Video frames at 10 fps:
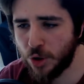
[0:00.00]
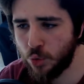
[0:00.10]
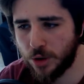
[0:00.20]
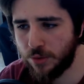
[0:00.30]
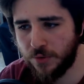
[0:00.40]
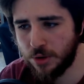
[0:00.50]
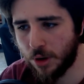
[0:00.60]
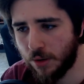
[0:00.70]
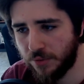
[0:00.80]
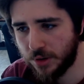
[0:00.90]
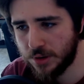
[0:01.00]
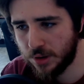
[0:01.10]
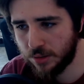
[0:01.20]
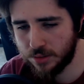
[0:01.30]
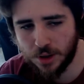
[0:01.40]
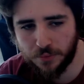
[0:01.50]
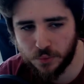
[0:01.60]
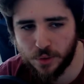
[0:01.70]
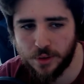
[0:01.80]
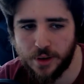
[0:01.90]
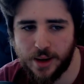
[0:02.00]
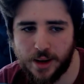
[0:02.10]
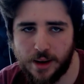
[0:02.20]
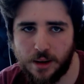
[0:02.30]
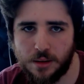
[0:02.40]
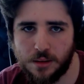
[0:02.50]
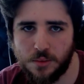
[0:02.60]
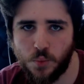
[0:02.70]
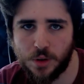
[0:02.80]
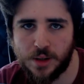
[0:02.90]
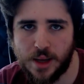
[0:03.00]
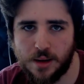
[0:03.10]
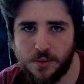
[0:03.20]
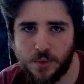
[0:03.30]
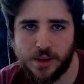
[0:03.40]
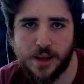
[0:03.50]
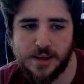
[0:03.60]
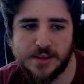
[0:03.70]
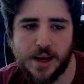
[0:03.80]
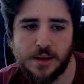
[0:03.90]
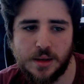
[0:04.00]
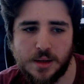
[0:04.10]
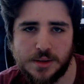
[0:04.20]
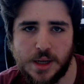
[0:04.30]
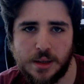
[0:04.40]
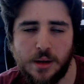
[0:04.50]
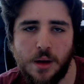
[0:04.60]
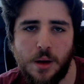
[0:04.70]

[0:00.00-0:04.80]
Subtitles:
video conferencing software, and what they said is that